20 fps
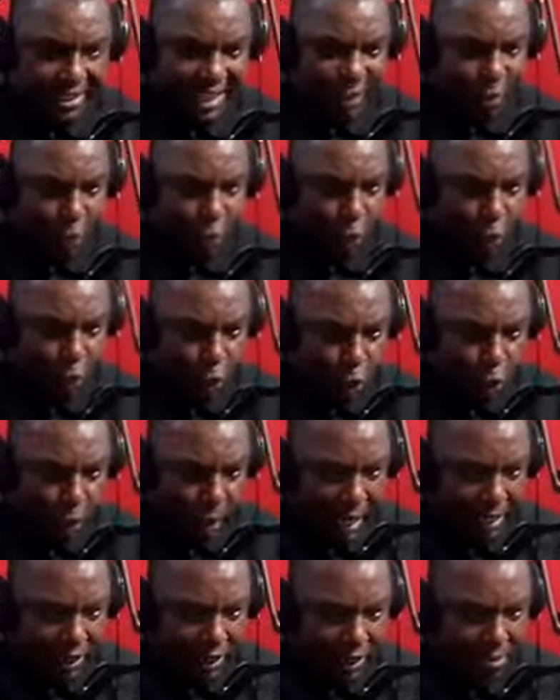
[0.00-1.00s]
an
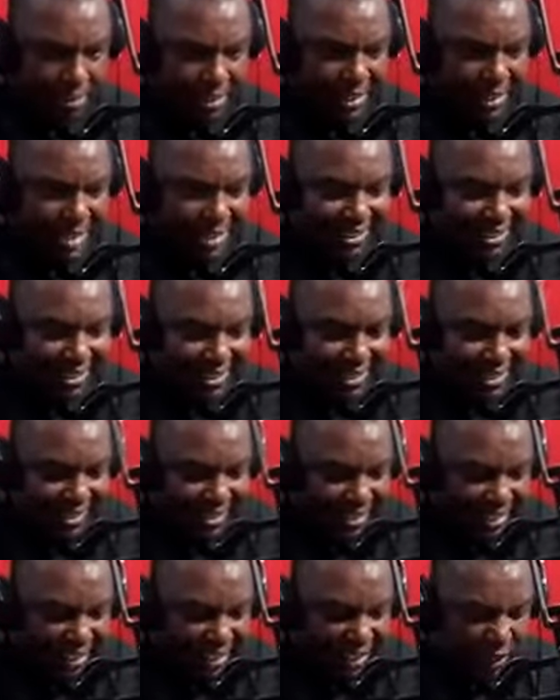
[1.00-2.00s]
unusual something that
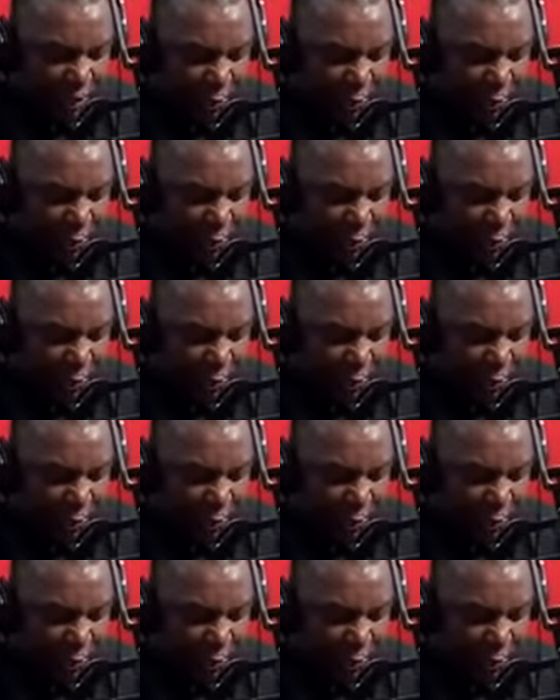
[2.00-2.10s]
it